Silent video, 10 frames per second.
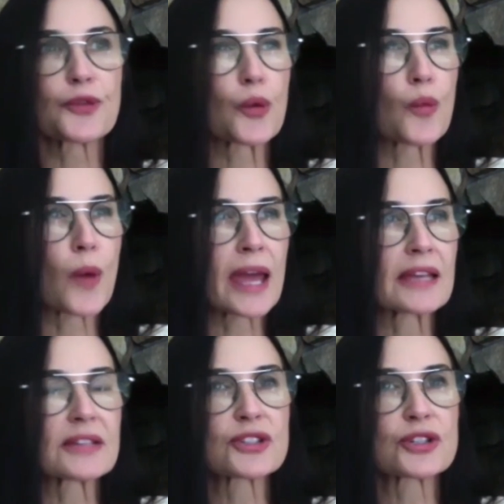
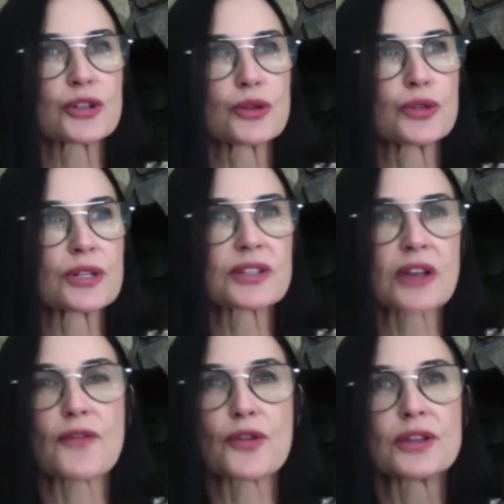ways to
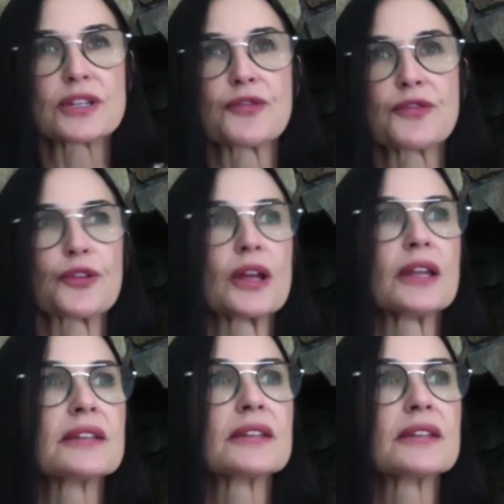discover the different